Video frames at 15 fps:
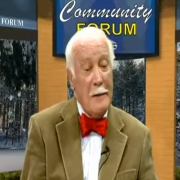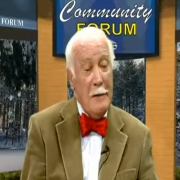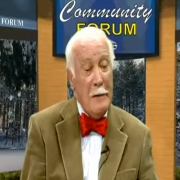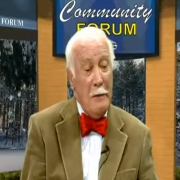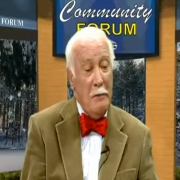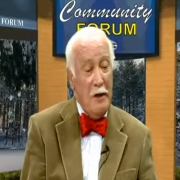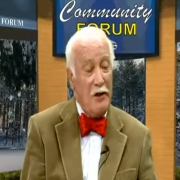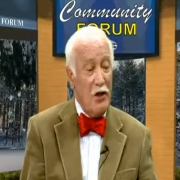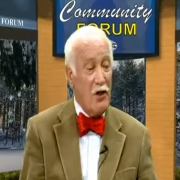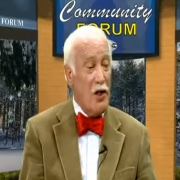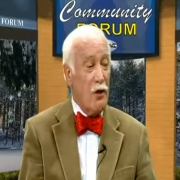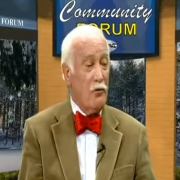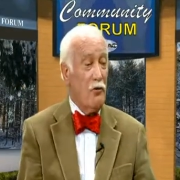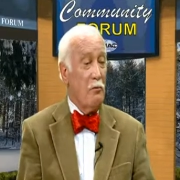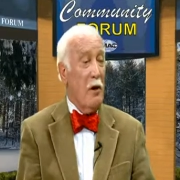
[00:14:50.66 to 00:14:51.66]
but the
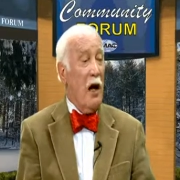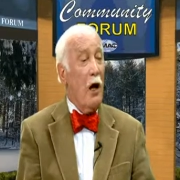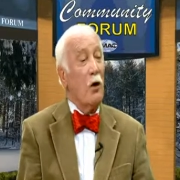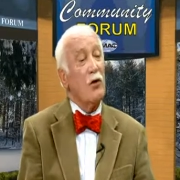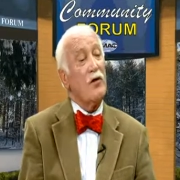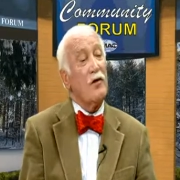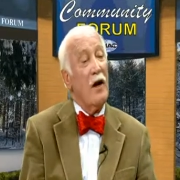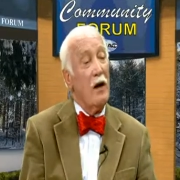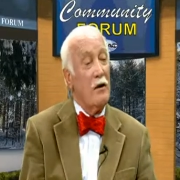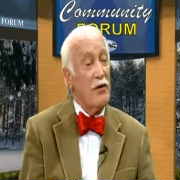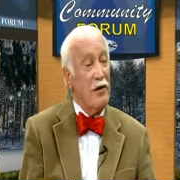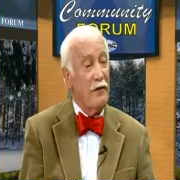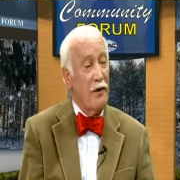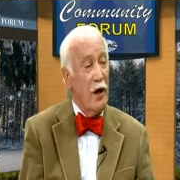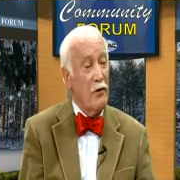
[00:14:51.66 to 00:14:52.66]
center of power, as far as
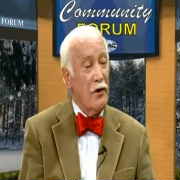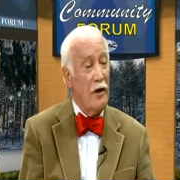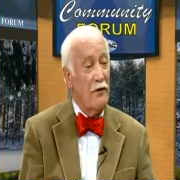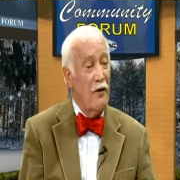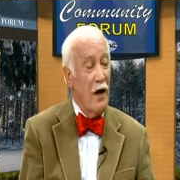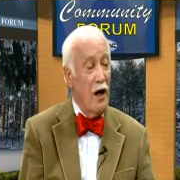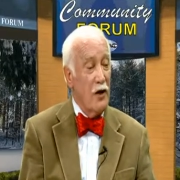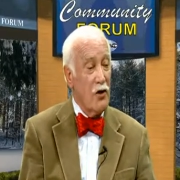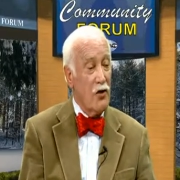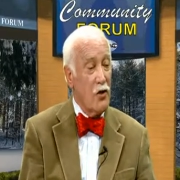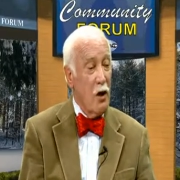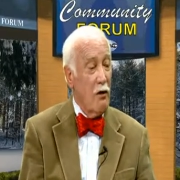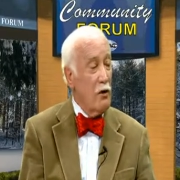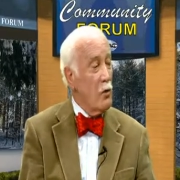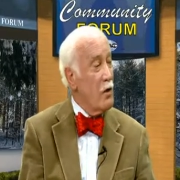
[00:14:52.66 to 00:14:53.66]
the founding fathers
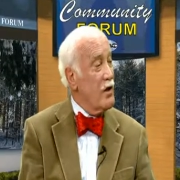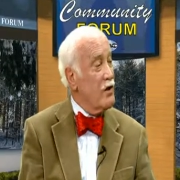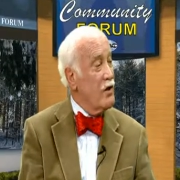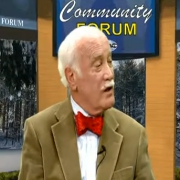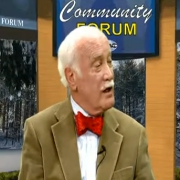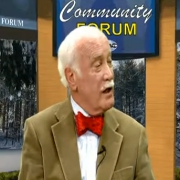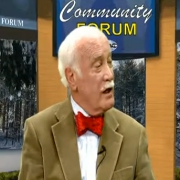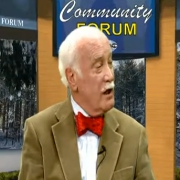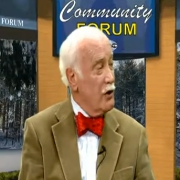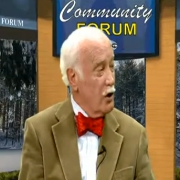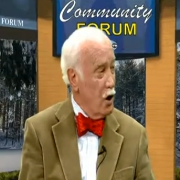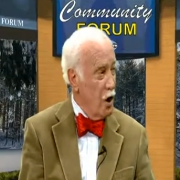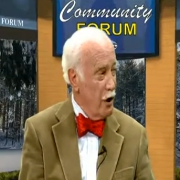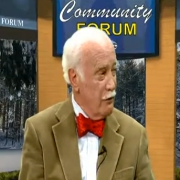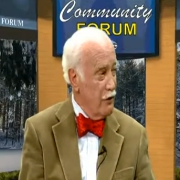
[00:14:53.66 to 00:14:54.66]
saw it, was indeed in the
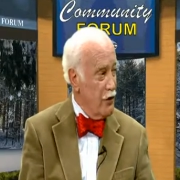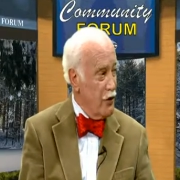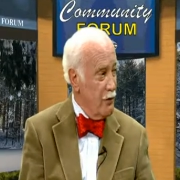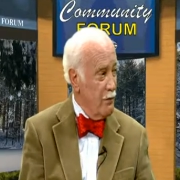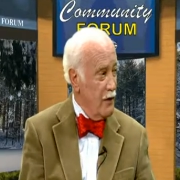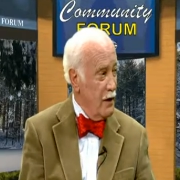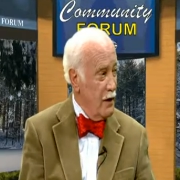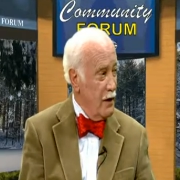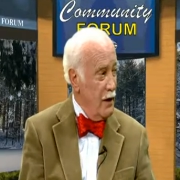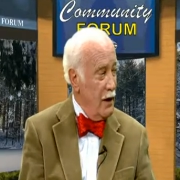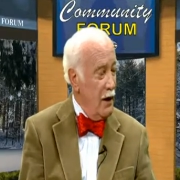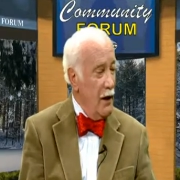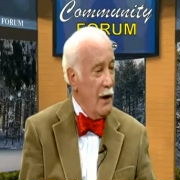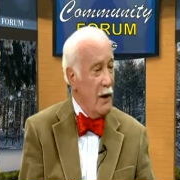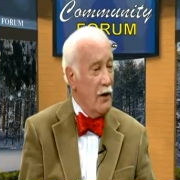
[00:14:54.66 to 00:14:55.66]
Congress.
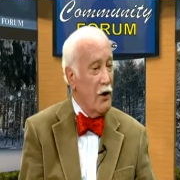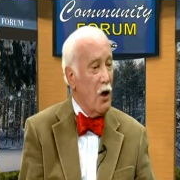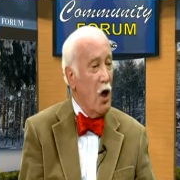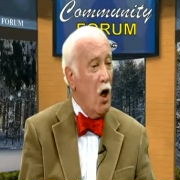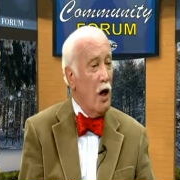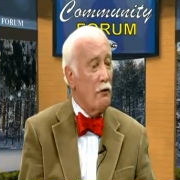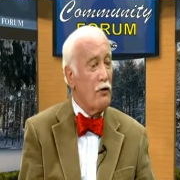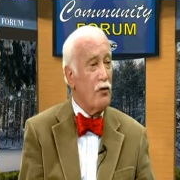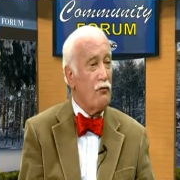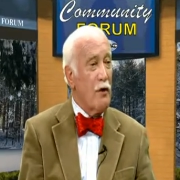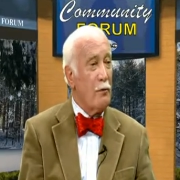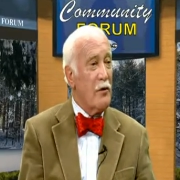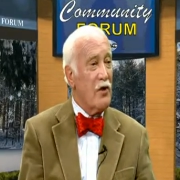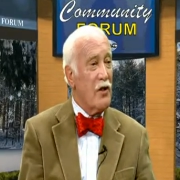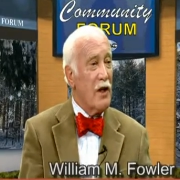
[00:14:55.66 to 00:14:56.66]
Uh, the Congress
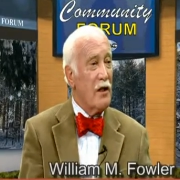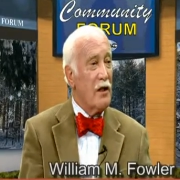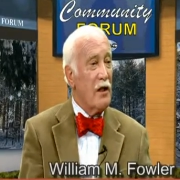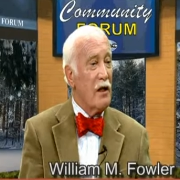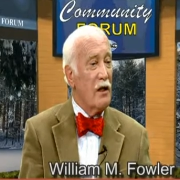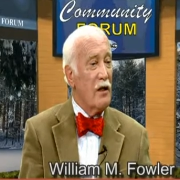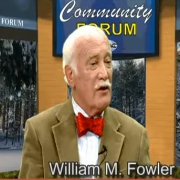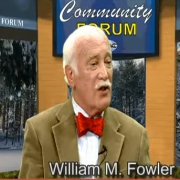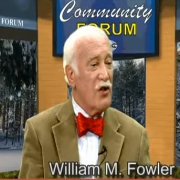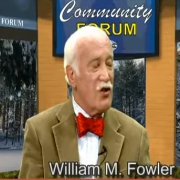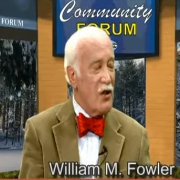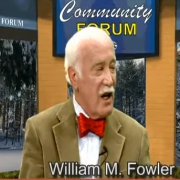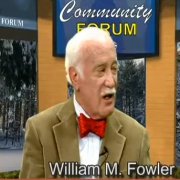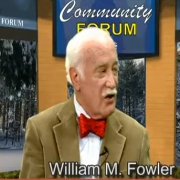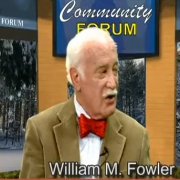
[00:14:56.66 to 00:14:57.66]
represented the
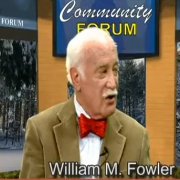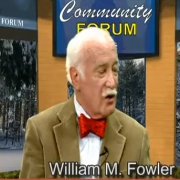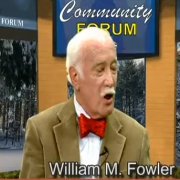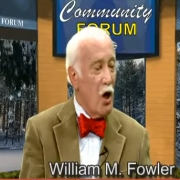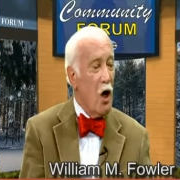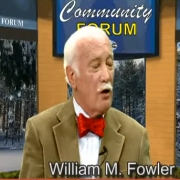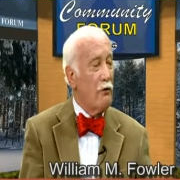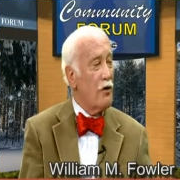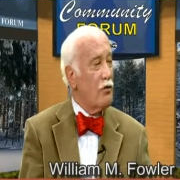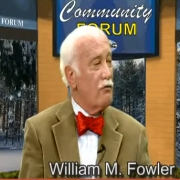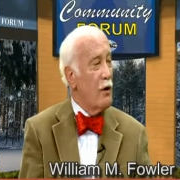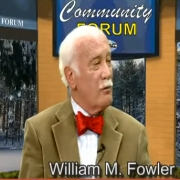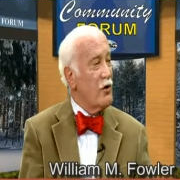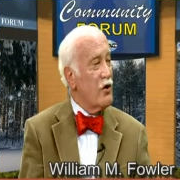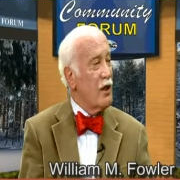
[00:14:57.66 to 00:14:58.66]
states. The Congress
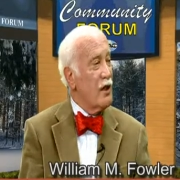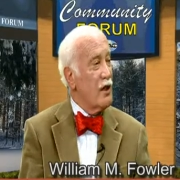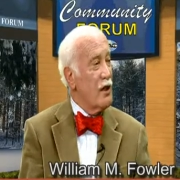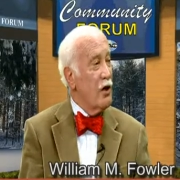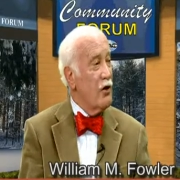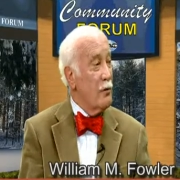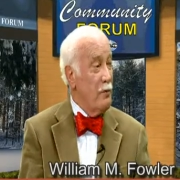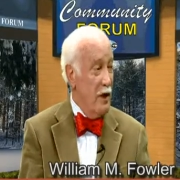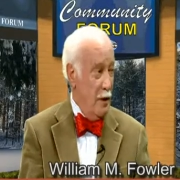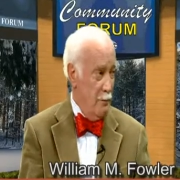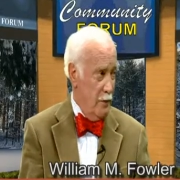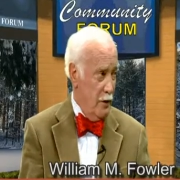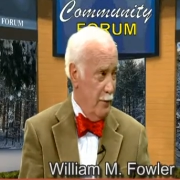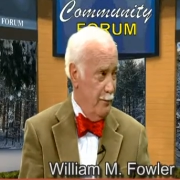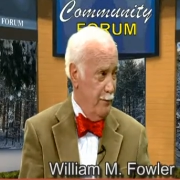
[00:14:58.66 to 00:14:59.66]
represented the
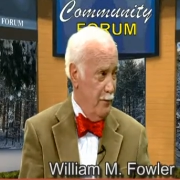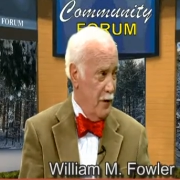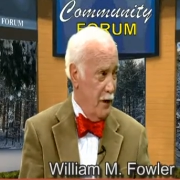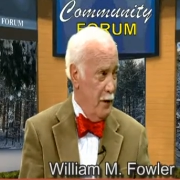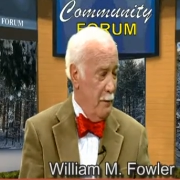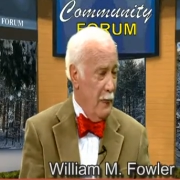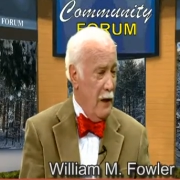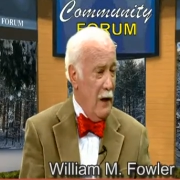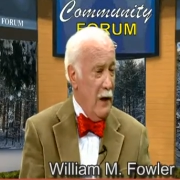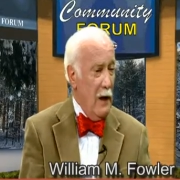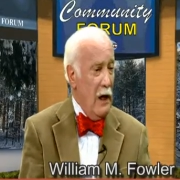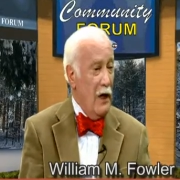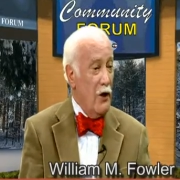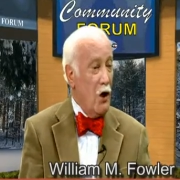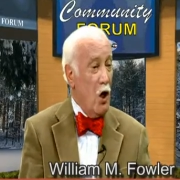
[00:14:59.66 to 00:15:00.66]
people. Okay.
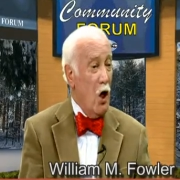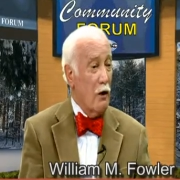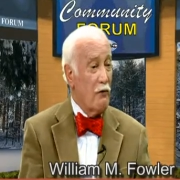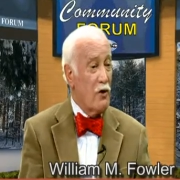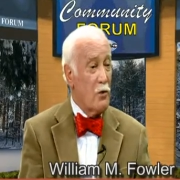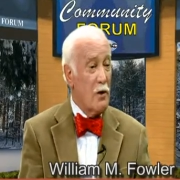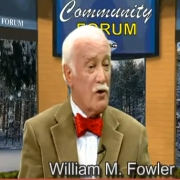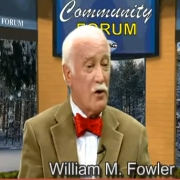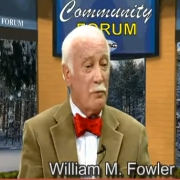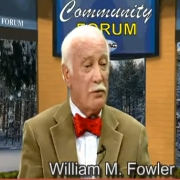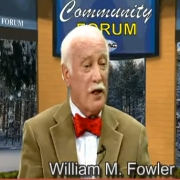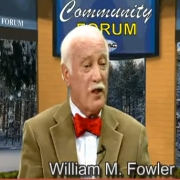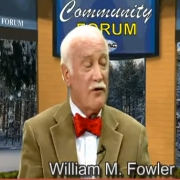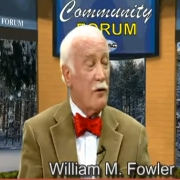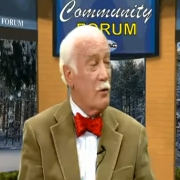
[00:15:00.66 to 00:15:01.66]
And the Congress was the
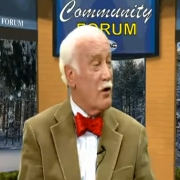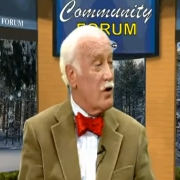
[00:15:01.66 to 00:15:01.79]
place from which